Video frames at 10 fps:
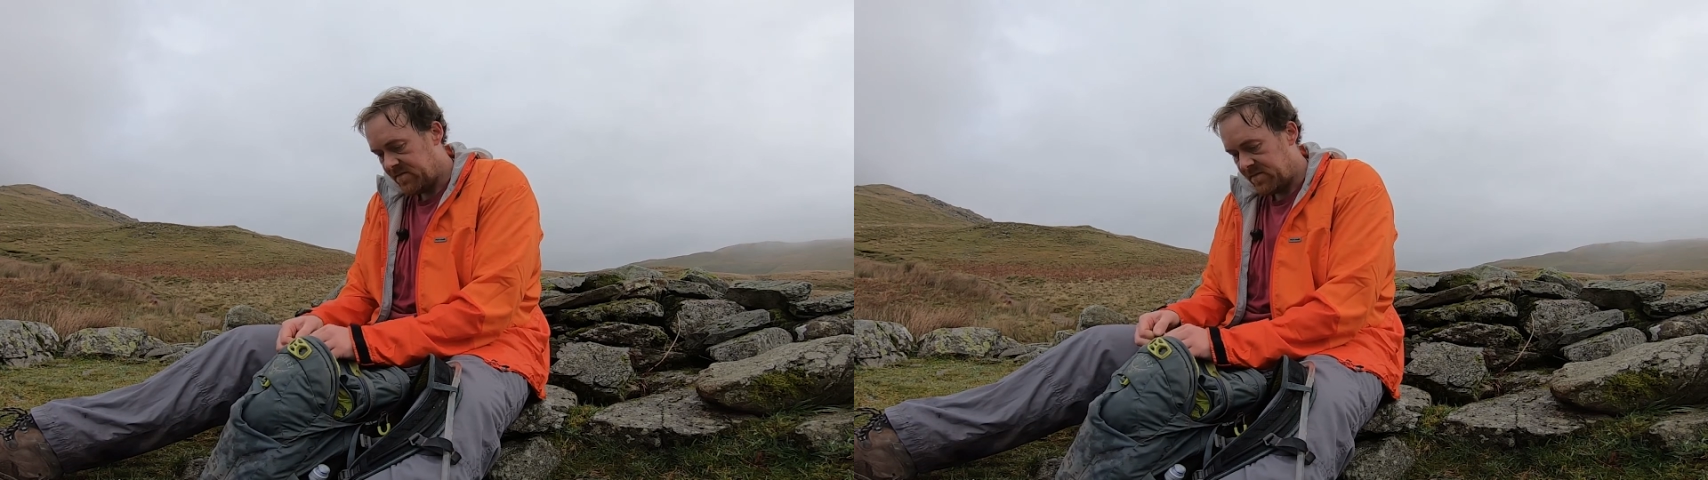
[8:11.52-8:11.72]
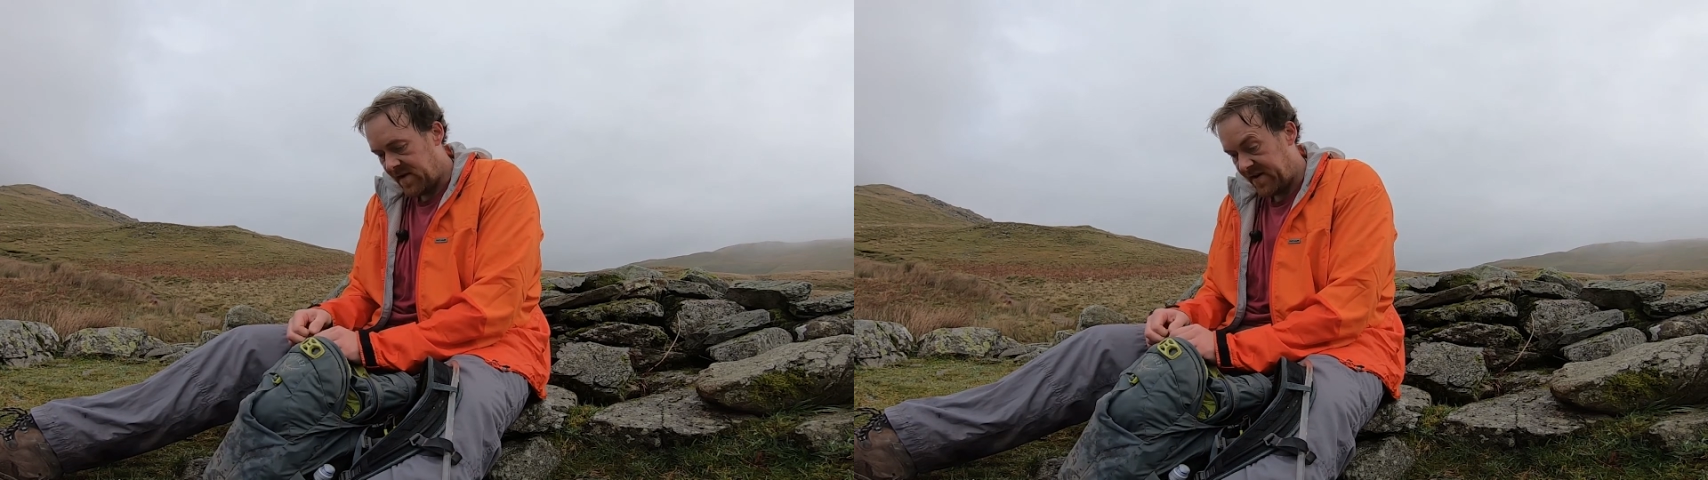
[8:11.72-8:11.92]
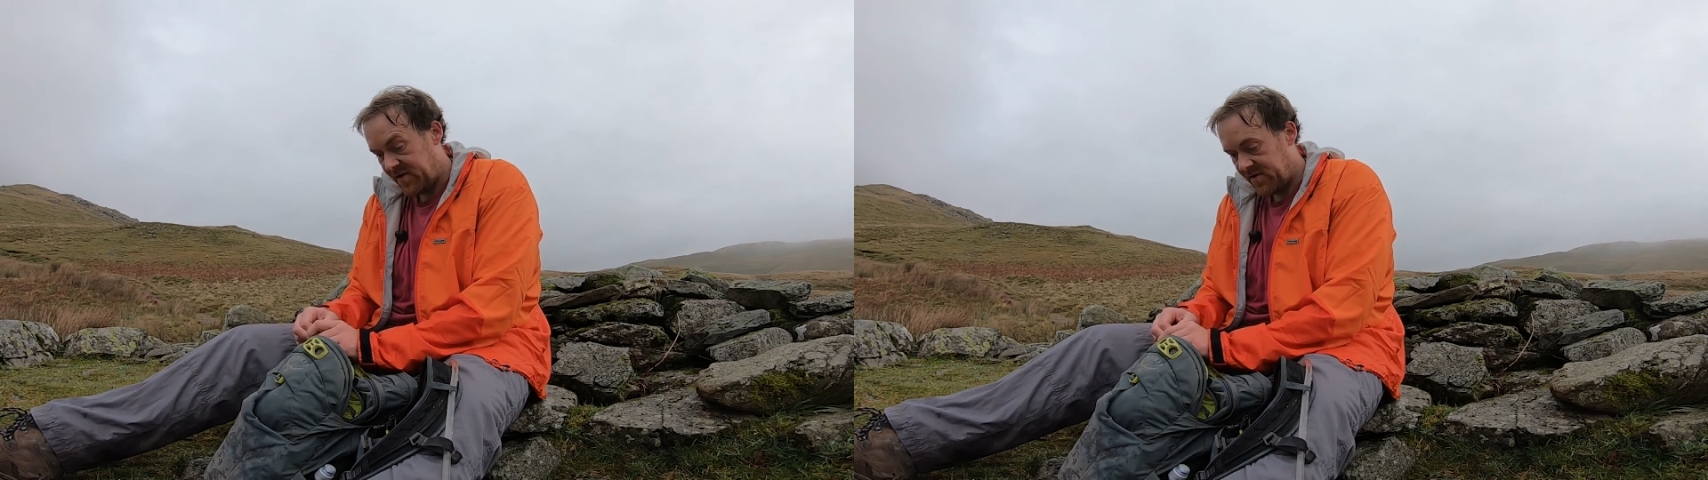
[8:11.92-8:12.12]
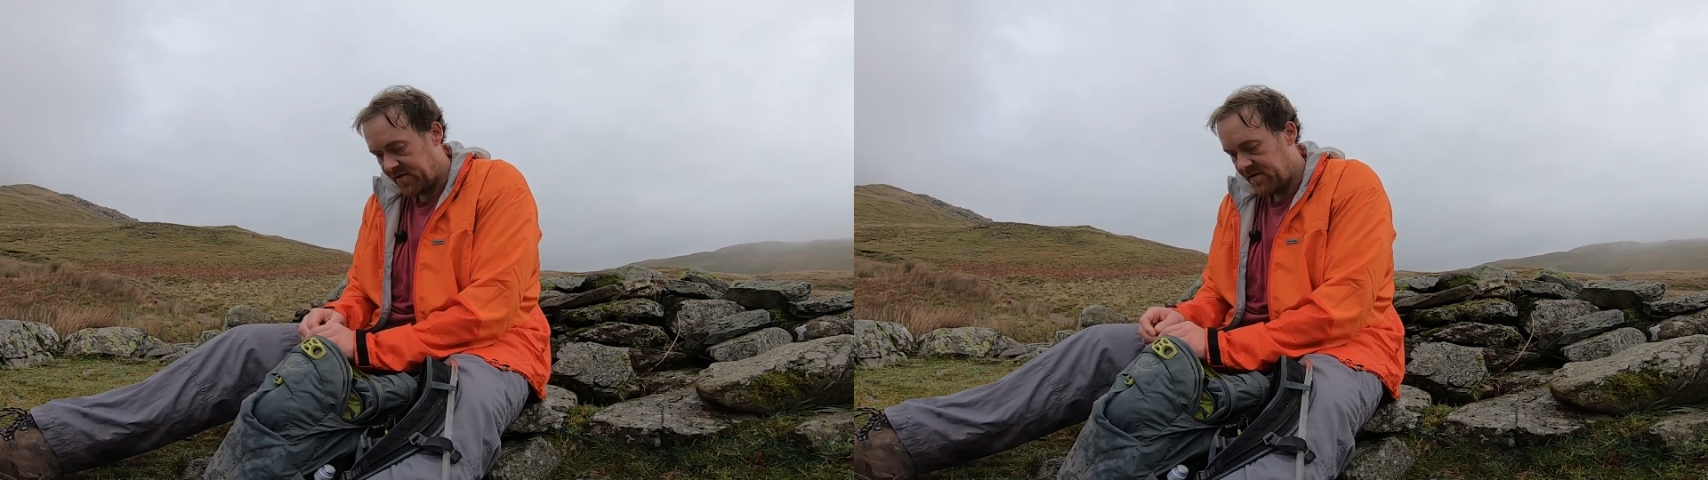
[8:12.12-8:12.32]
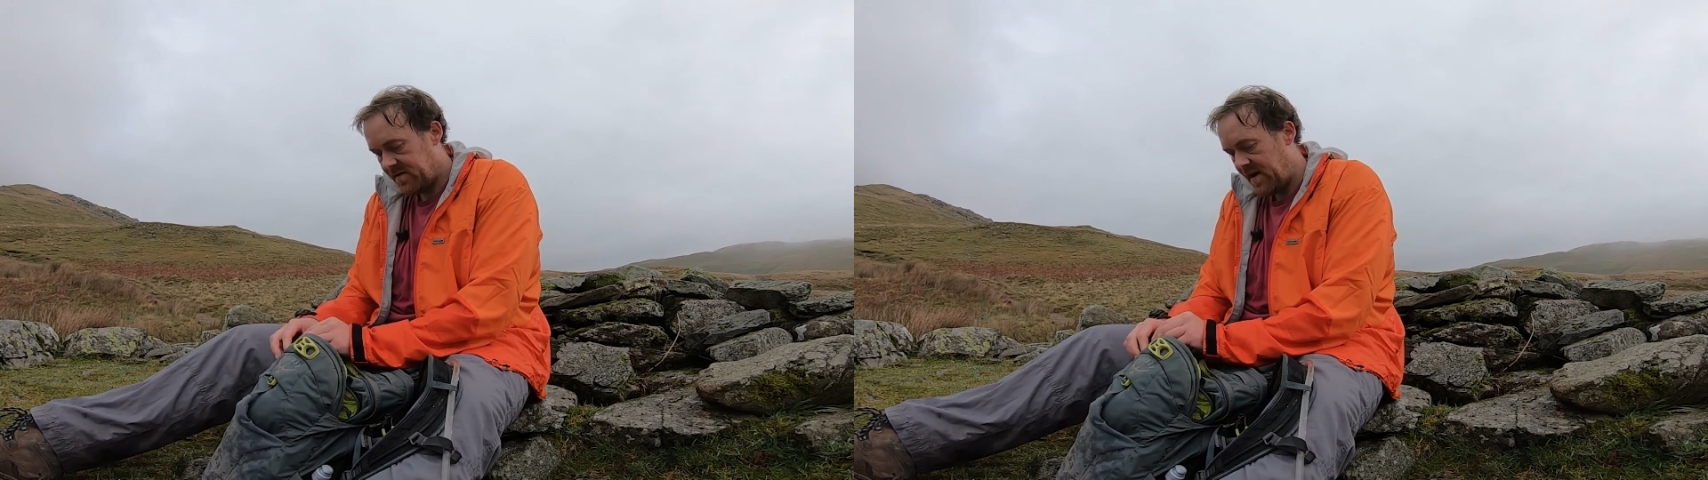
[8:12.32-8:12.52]
had a good
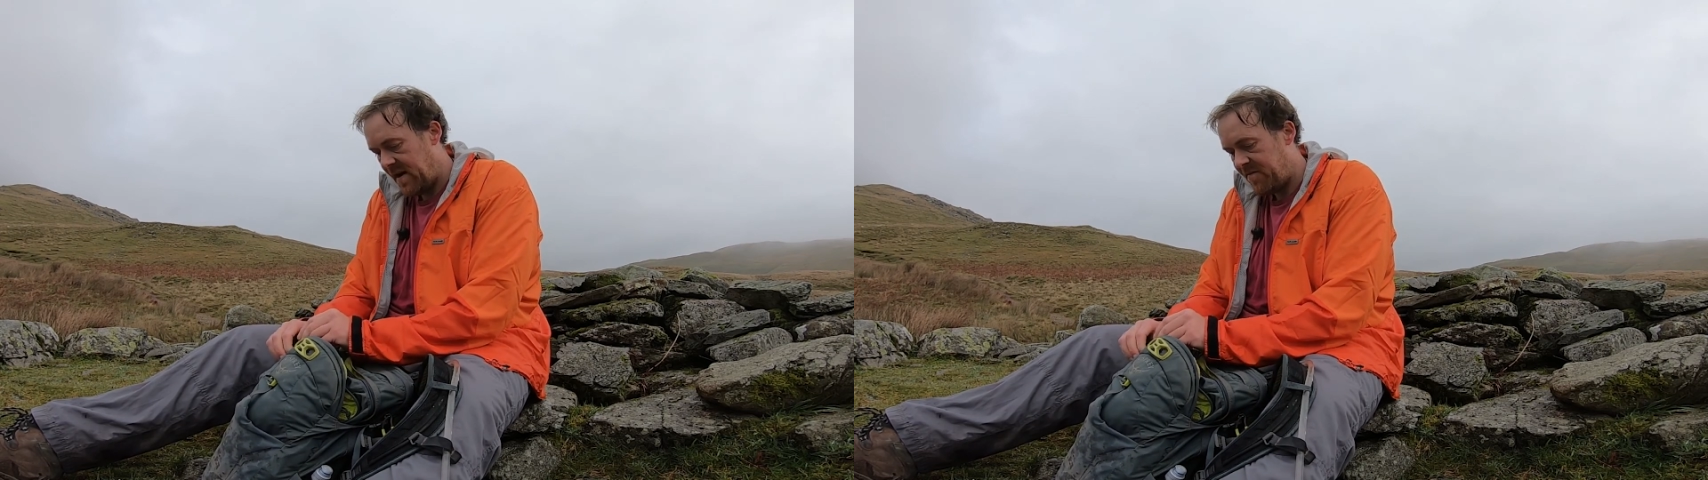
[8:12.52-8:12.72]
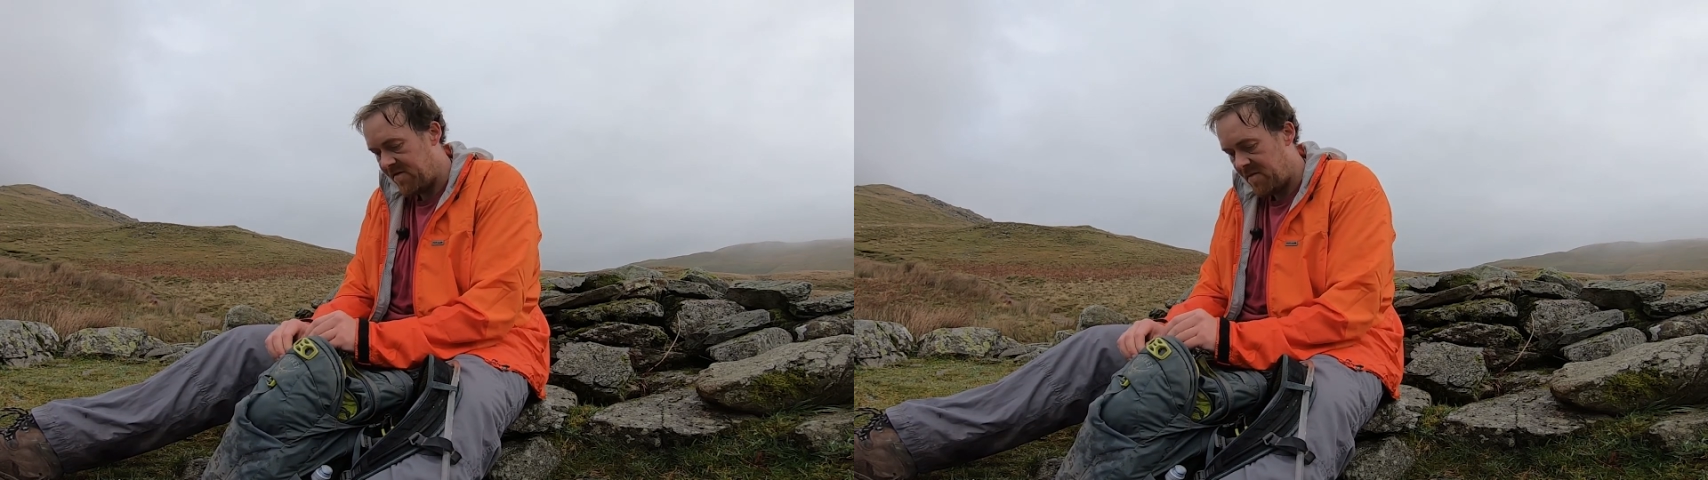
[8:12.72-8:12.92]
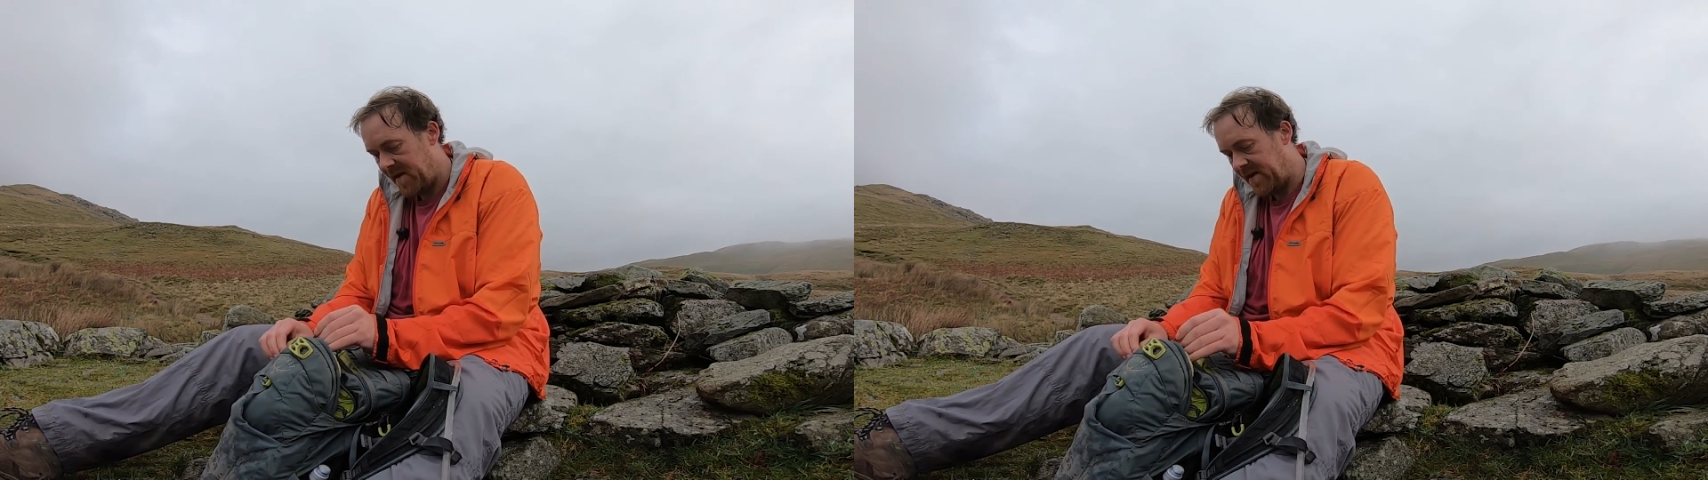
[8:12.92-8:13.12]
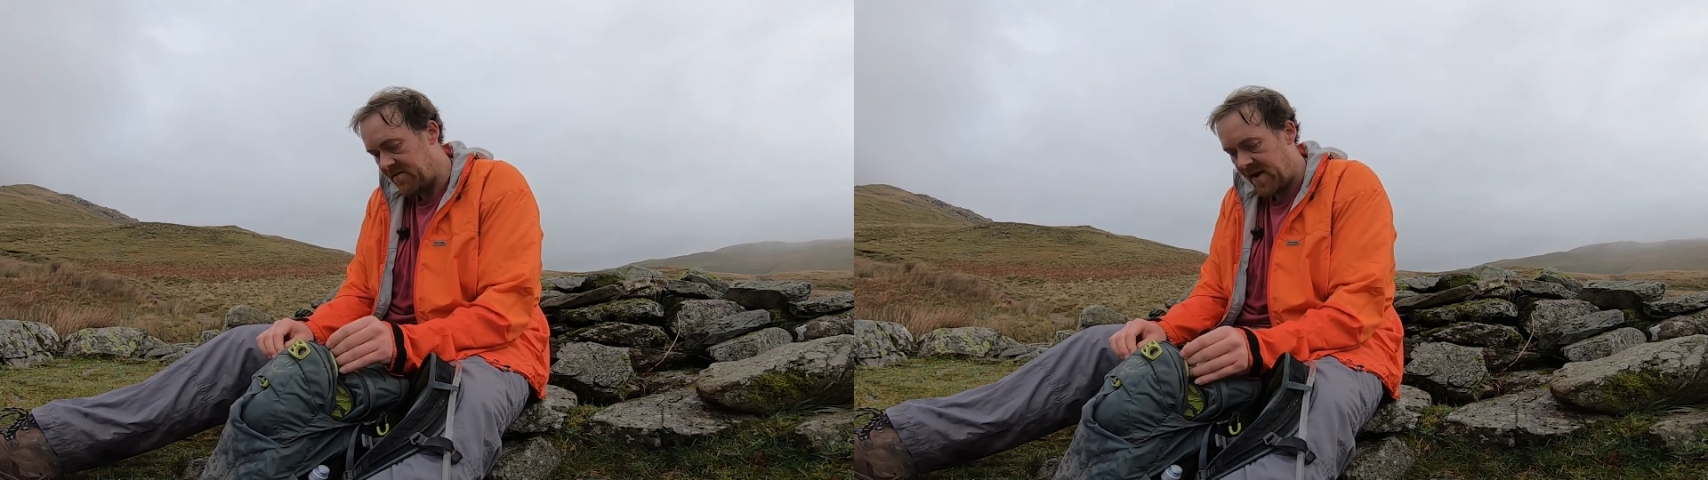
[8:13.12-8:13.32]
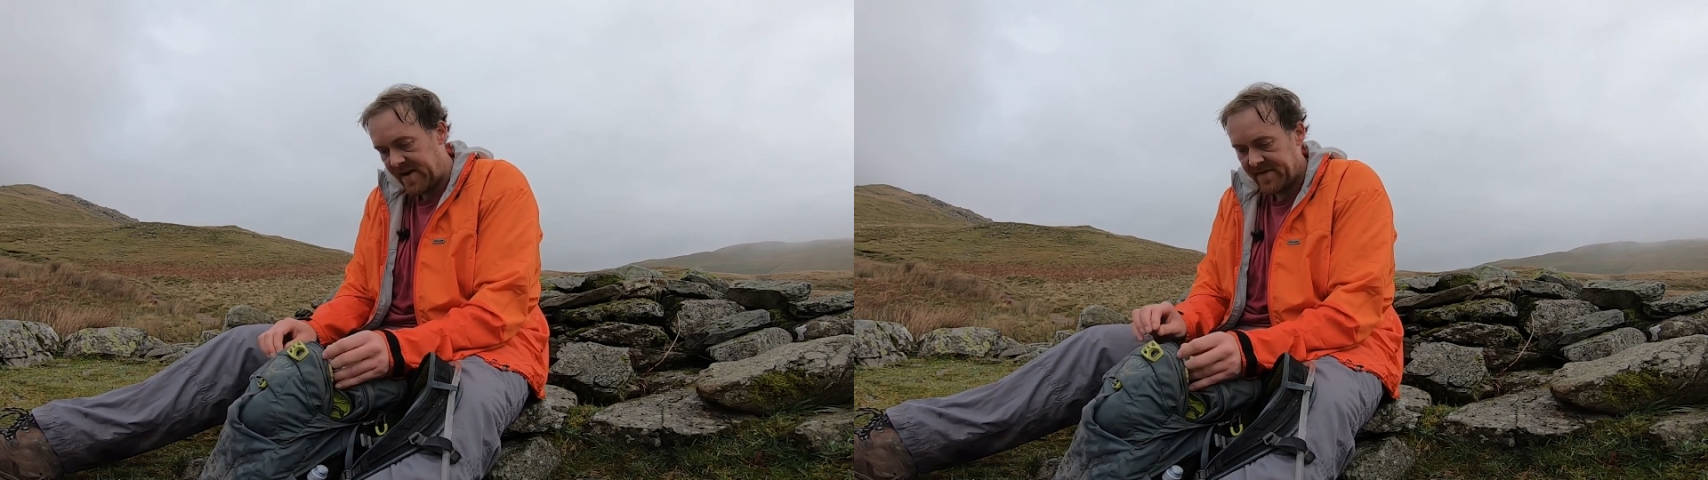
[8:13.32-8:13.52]
breathability
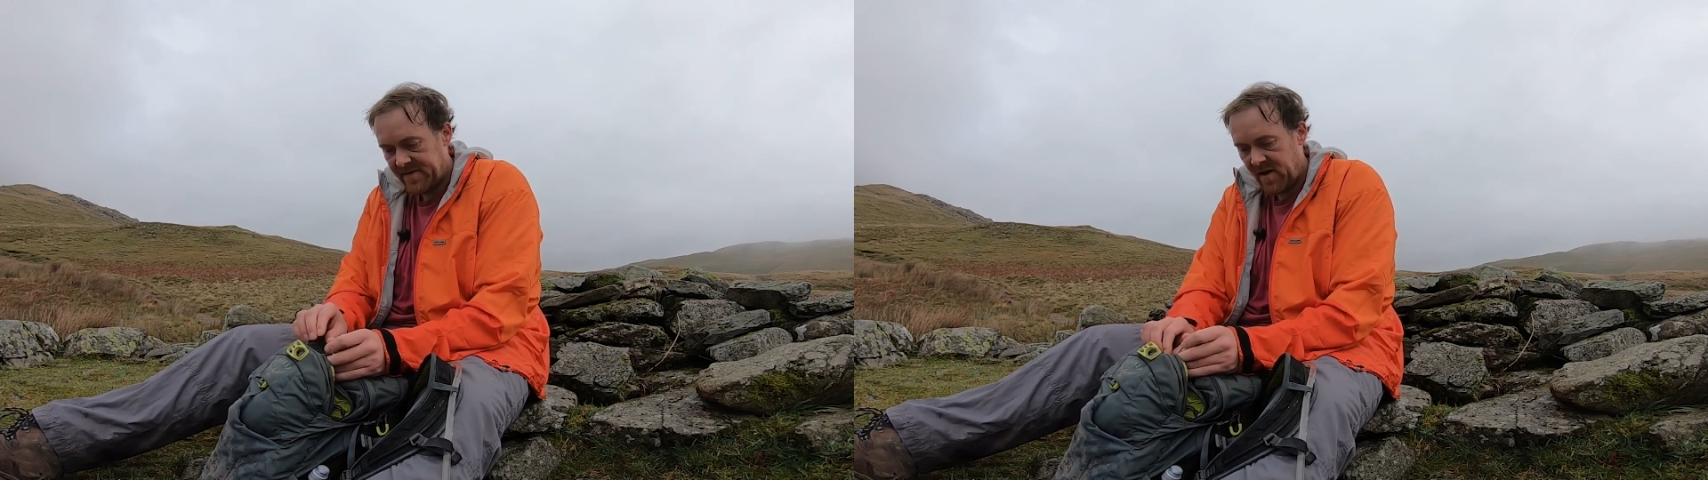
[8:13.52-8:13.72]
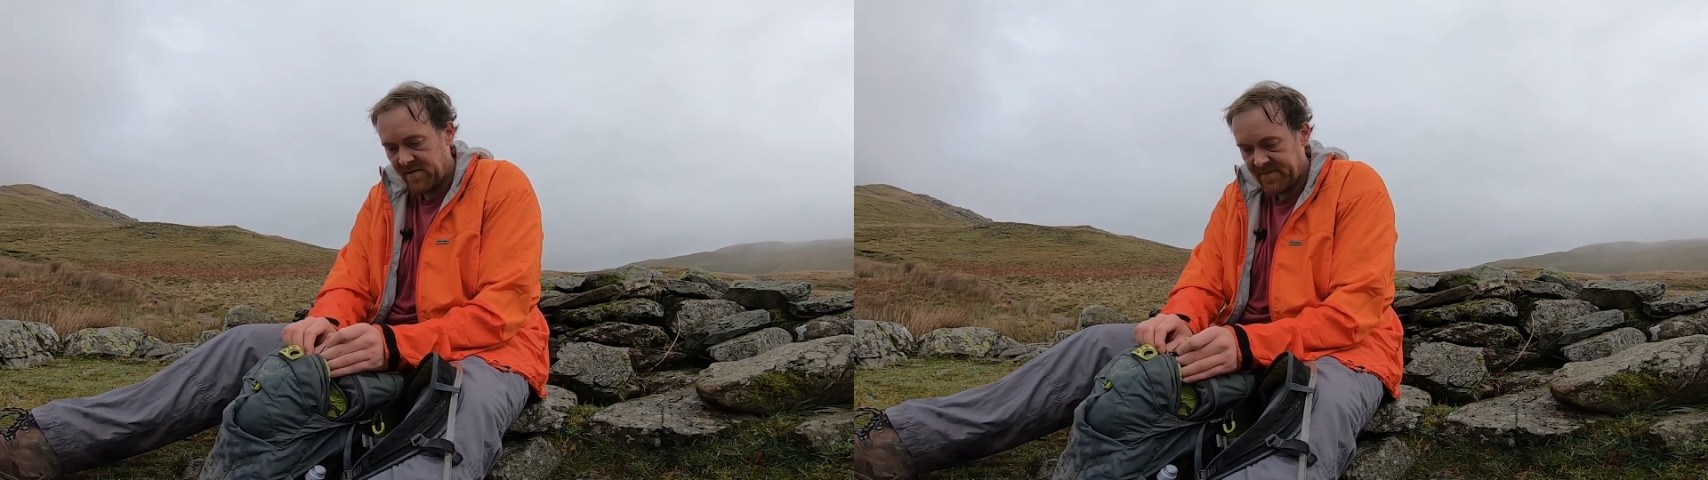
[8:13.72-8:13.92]
rating, so